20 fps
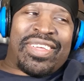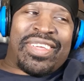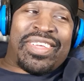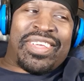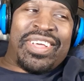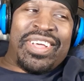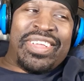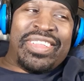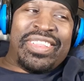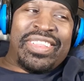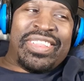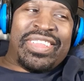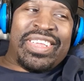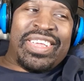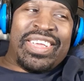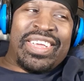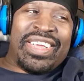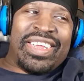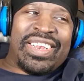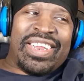cutting
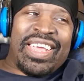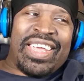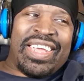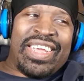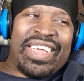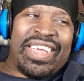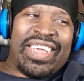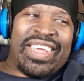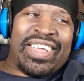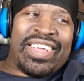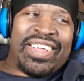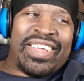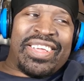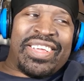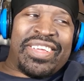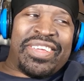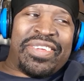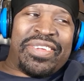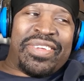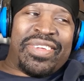DNA,
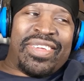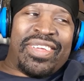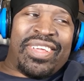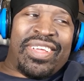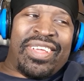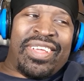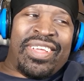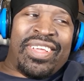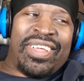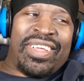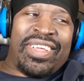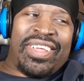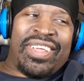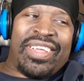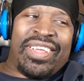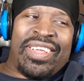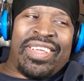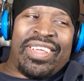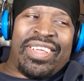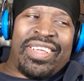uh,
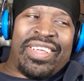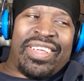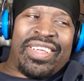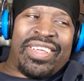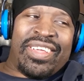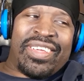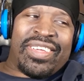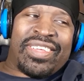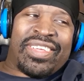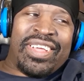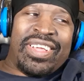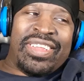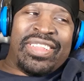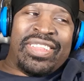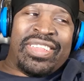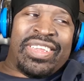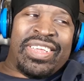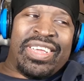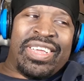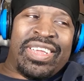uh,
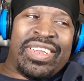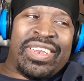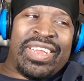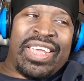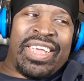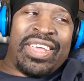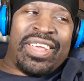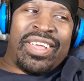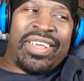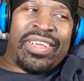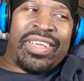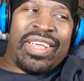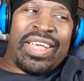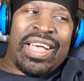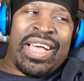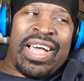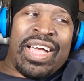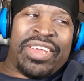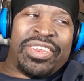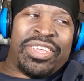cutting DNA
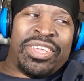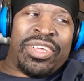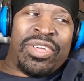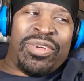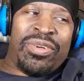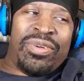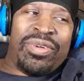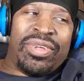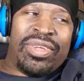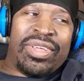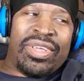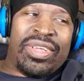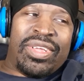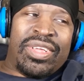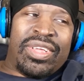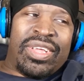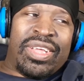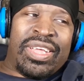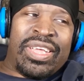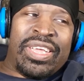audio
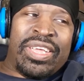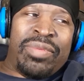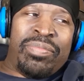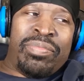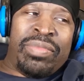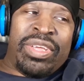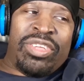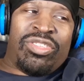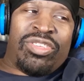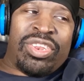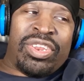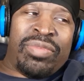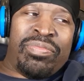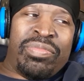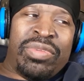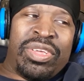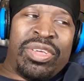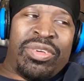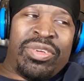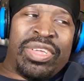of him mentioning
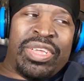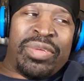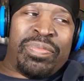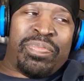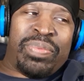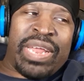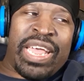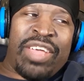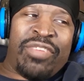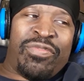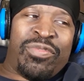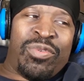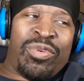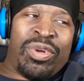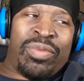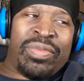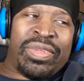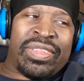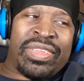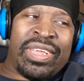me on his
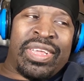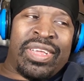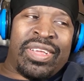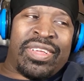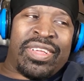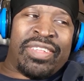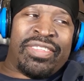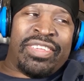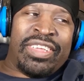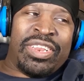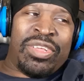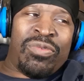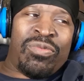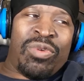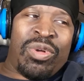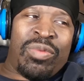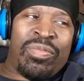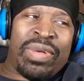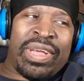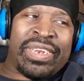platform and thing because he didn't
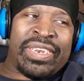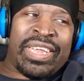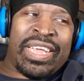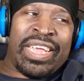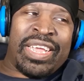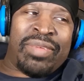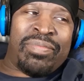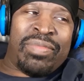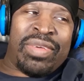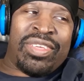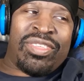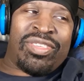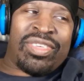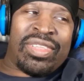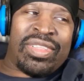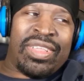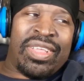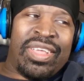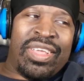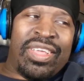want my name
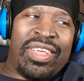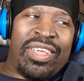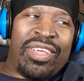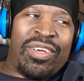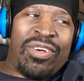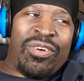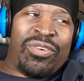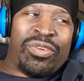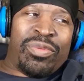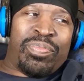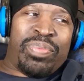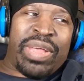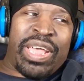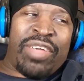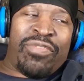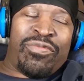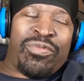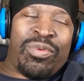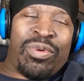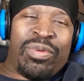mentioned on the
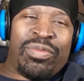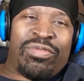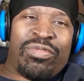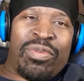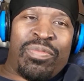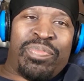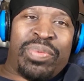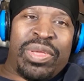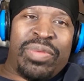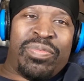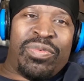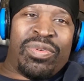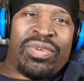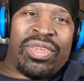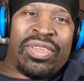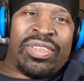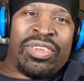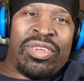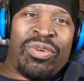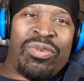platform so people
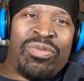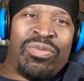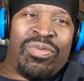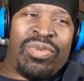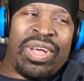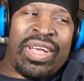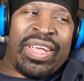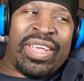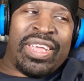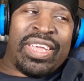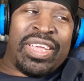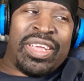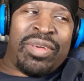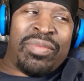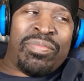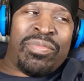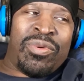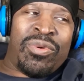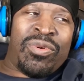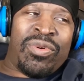could know who I
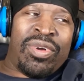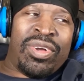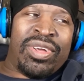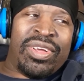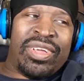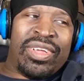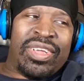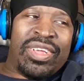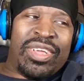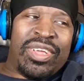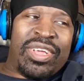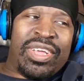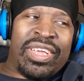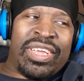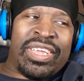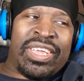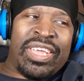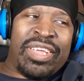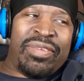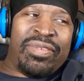am more
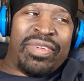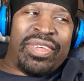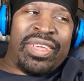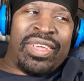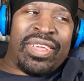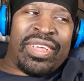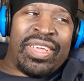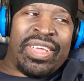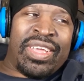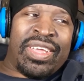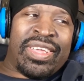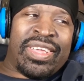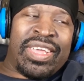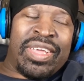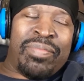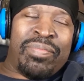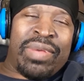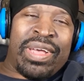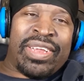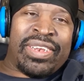and get and, and
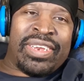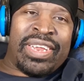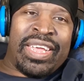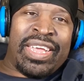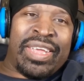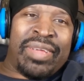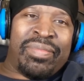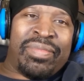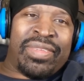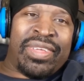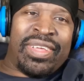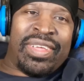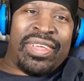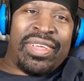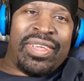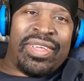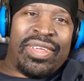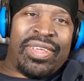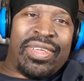get my name the